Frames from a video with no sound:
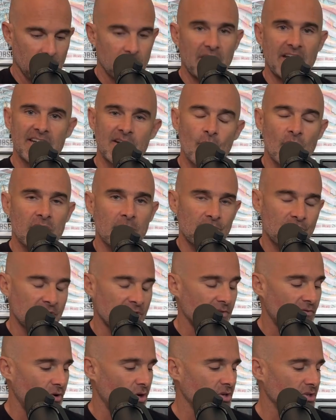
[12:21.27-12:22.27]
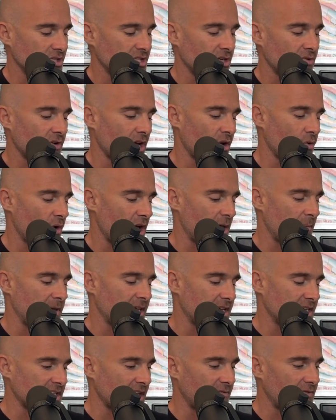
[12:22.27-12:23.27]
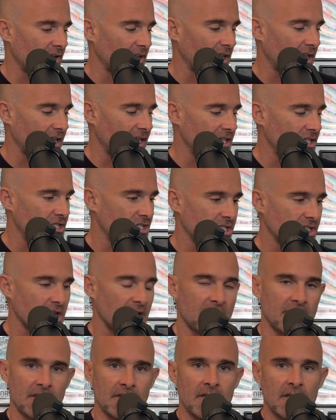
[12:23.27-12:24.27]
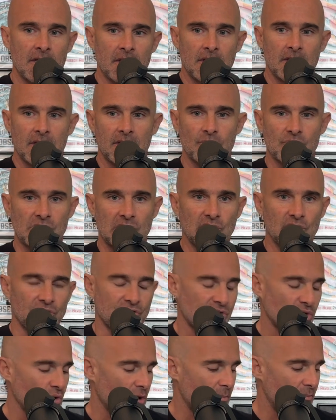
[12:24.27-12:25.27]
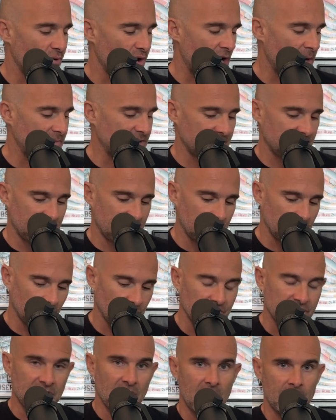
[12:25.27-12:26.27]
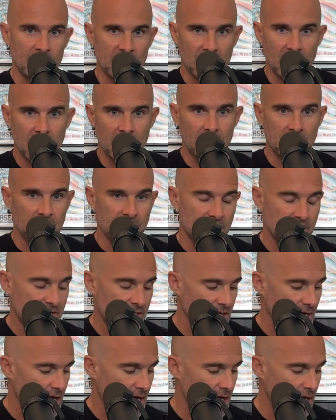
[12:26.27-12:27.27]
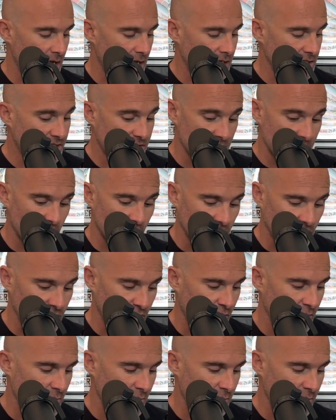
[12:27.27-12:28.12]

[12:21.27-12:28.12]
But I didn't want to bring the vocals in right away because I felt like it was a little too abrupt. It needed a little time to kind of simmer a little